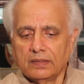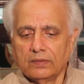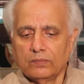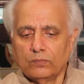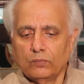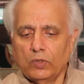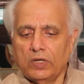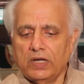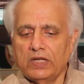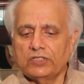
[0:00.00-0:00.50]

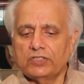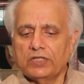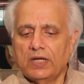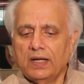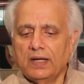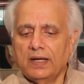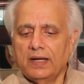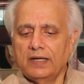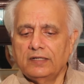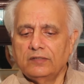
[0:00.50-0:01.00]
Bulle
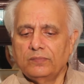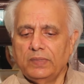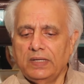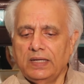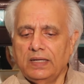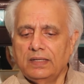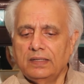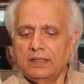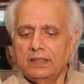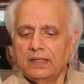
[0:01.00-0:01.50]
Shah had
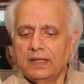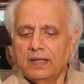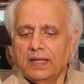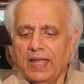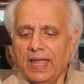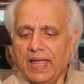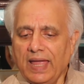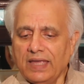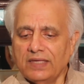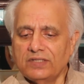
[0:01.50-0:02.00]
been
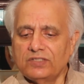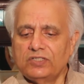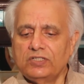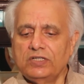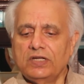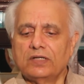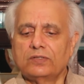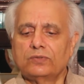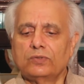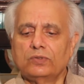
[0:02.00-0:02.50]
as
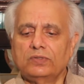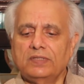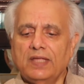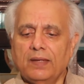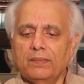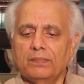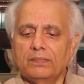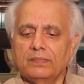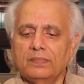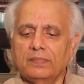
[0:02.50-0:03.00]
dear to
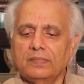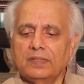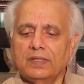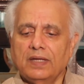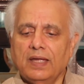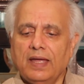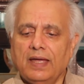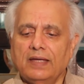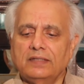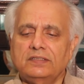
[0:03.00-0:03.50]
them
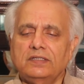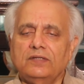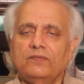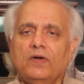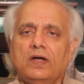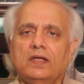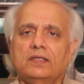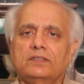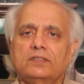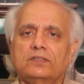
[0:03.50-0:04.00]
as he
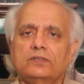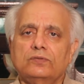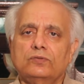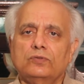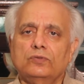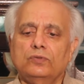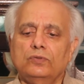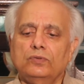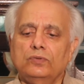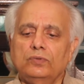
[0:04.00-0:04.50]
was
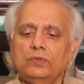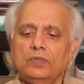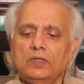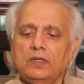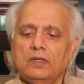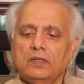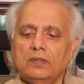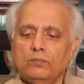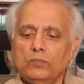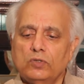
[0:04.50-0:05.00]
to
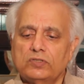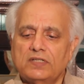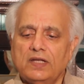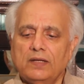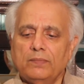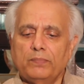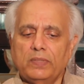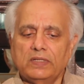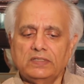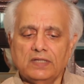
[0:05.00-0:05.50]

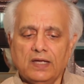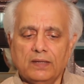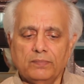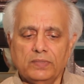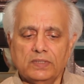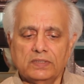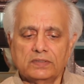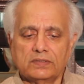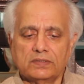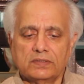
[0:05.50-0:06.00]
Muslim
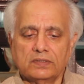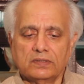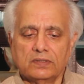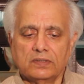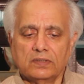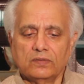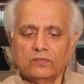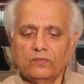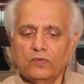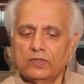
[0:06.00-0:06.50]
Punjabis,
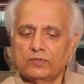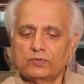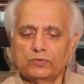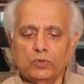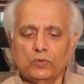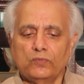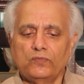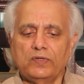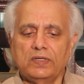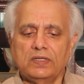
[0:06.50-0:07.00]
for
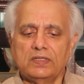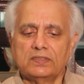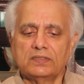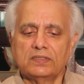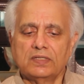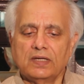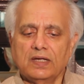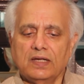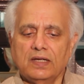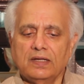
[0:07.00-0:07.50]

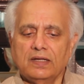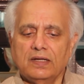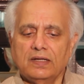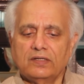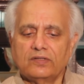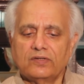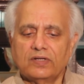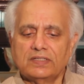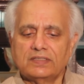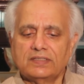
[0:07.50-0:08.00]
Sufis
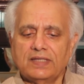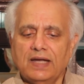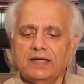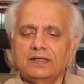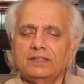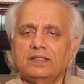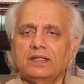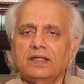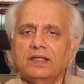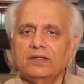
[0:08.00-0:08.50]

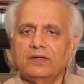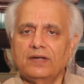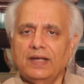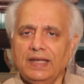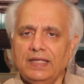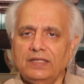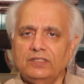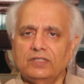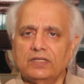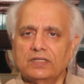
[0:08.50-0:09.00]
transcend
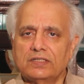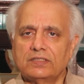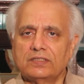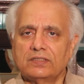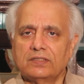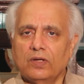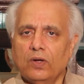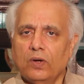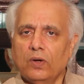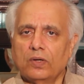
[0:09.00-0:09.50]

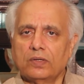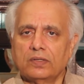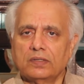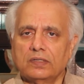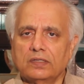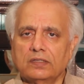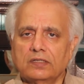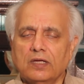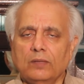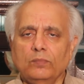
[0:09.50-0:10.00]
religious or
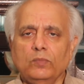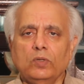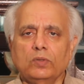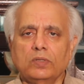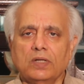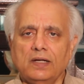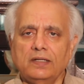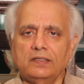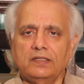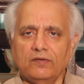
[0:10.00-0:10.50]

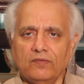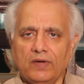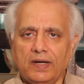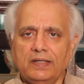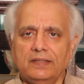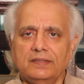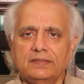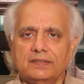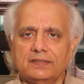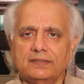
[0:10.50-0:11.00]
communal
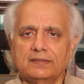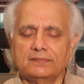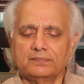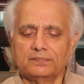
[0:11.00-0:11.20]
divides.